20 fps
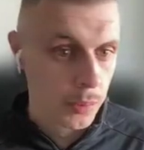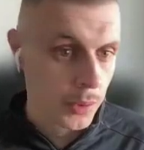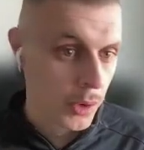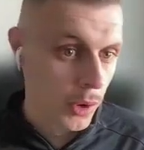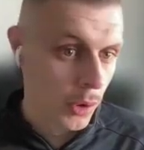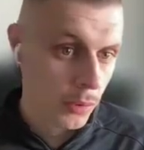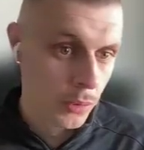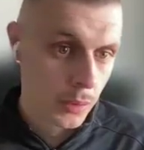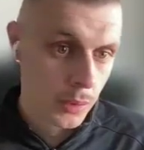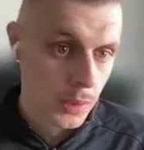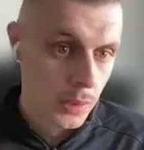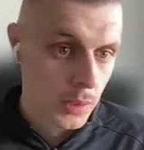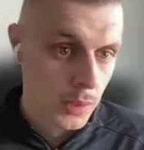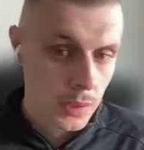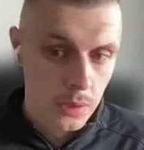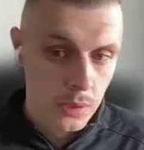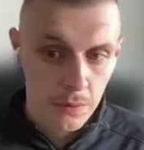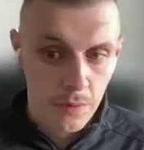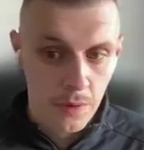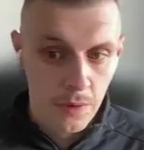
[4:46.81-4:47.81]

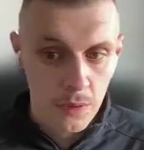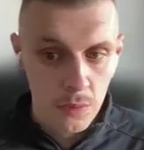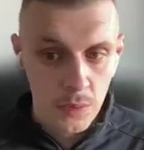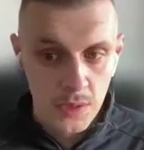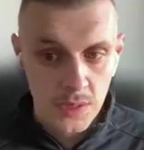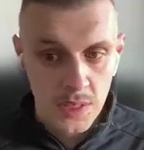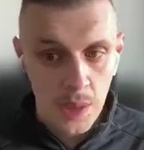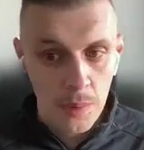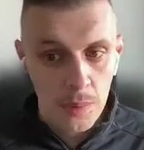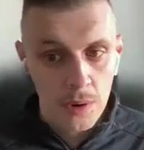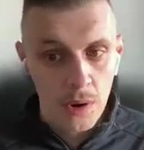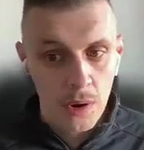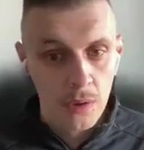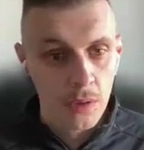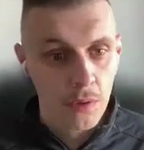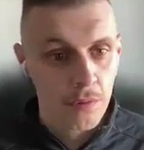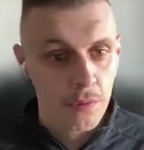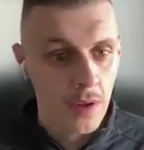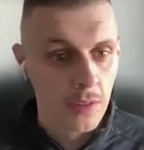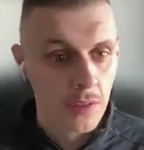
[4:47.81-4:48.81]
The fact that we're stepping
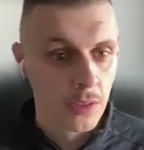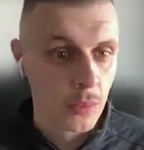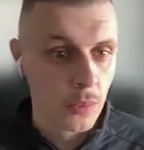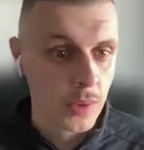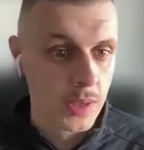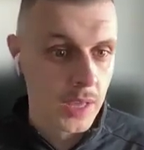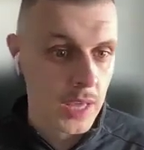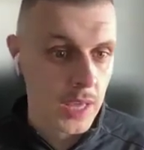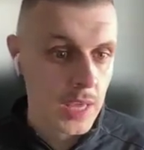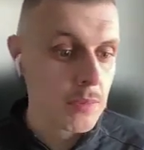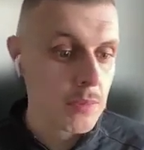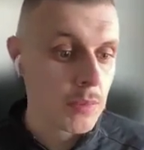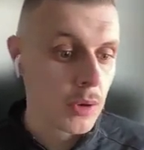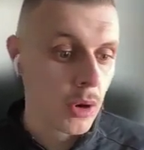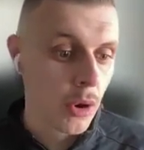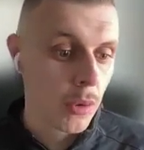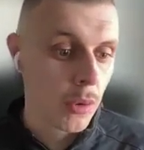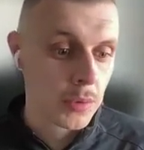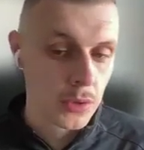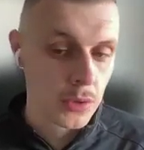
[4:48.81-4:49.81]
on, the fact that we keep
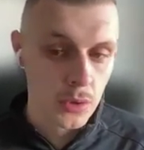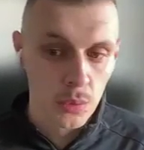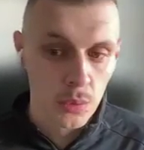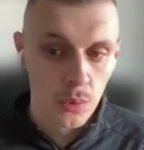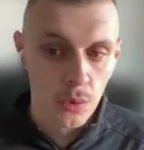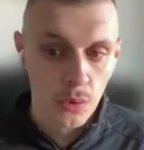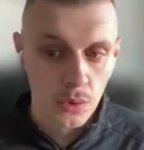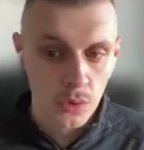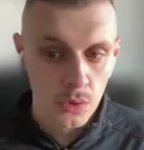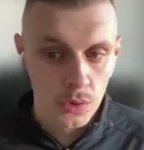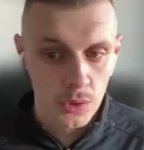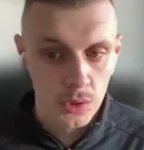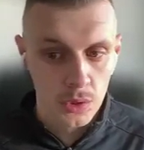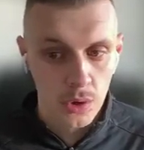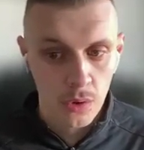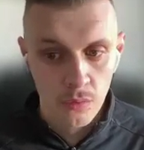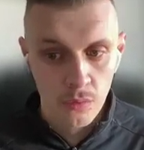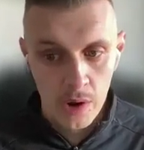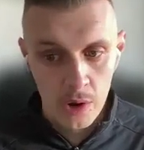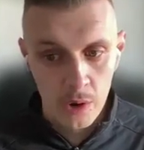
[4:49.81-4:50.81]
coming towards
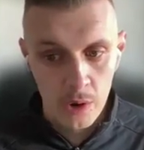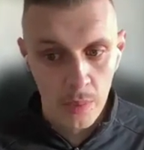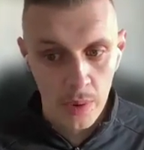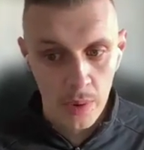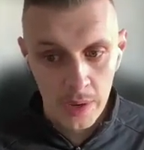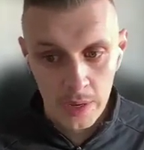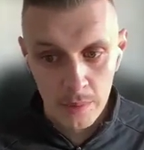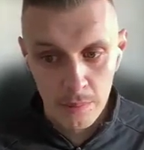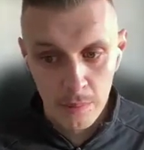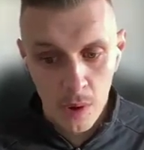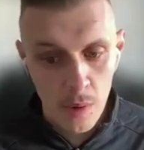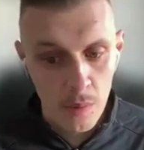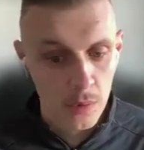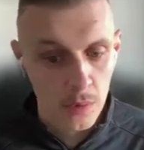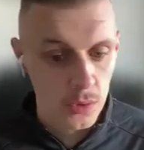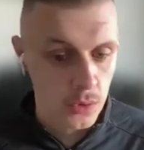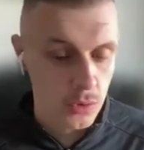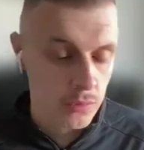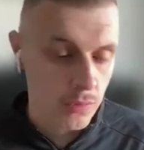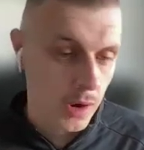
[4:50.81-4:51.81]
record breaking
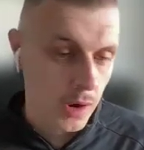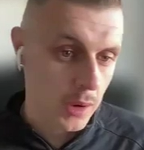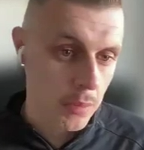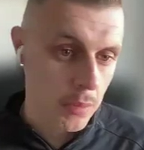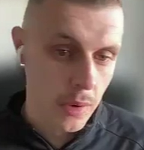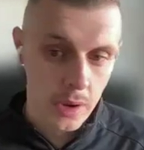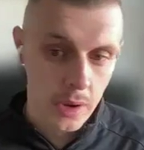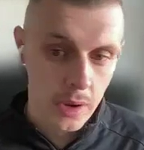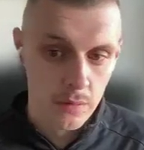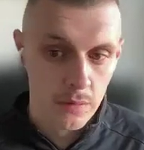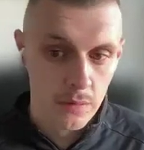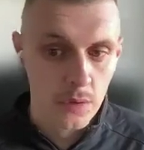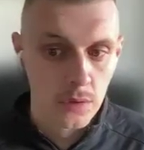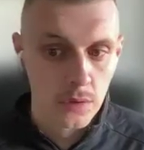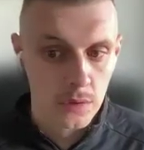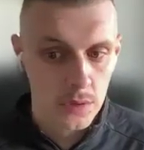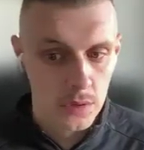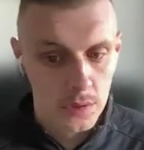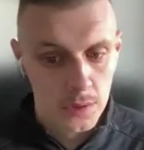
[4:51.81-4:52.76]
moments or record breaking runs,